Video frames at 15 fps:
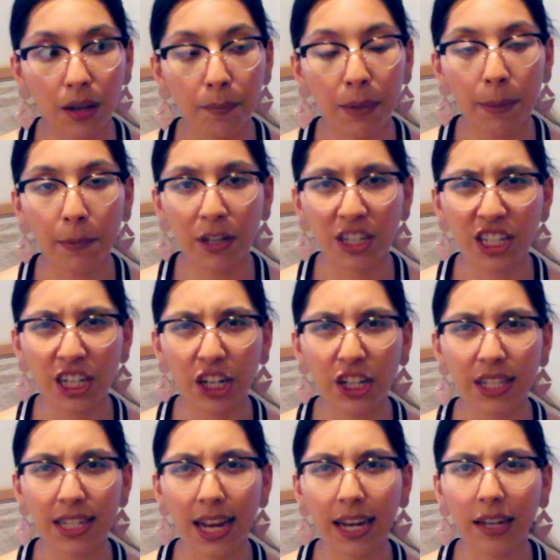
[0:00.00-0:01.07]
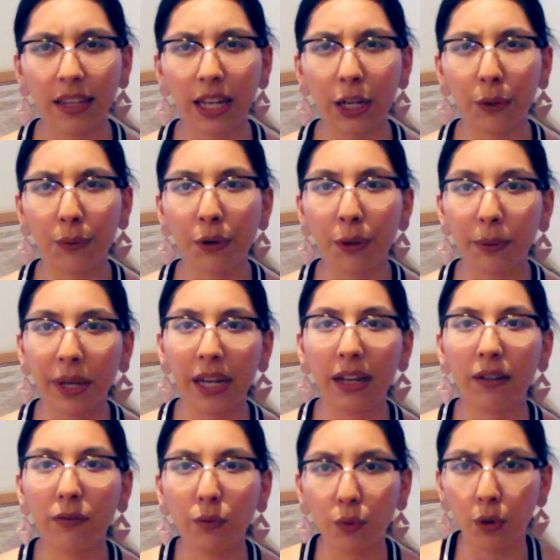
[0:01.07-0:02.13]
My monstera is kind of like
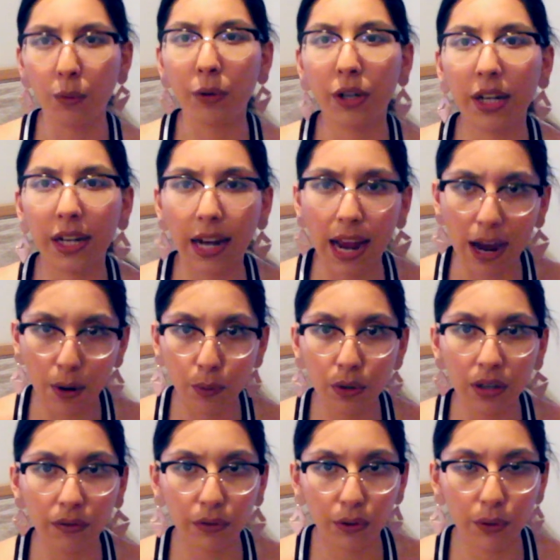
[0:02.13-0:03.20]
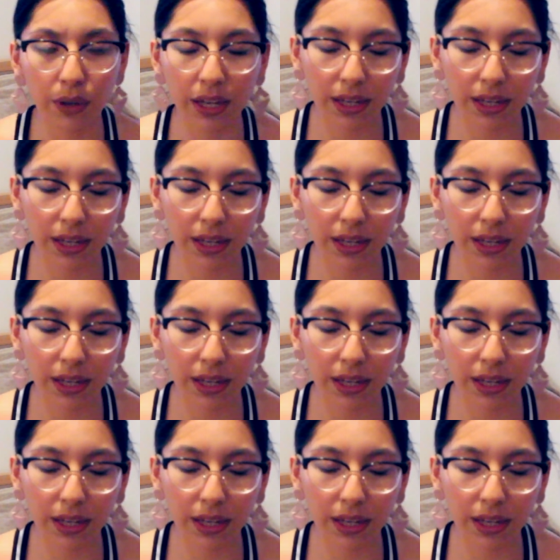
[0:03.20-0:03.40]
growing forward and out if you